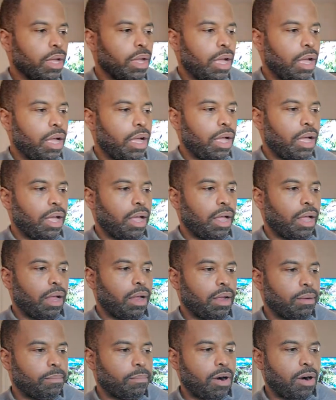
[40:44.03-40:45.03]

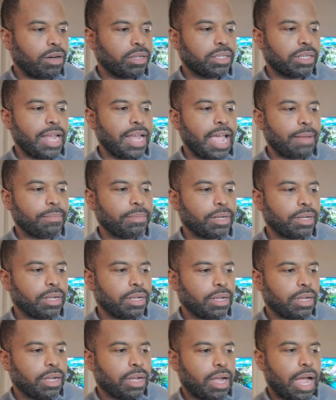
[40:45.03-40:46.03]
Uh, Mark snapped.
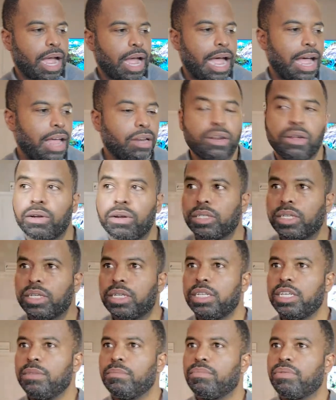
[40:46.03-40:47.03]
How long to
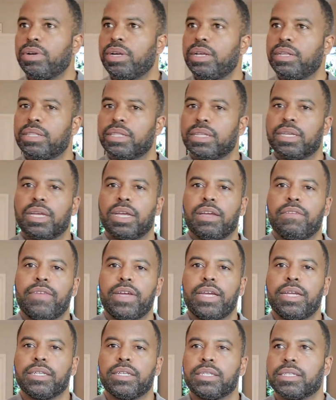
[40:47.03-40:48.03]
deep breathe?
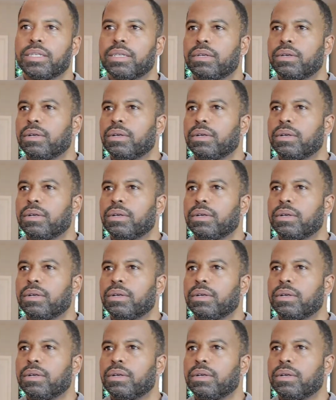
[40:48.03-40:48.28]
events.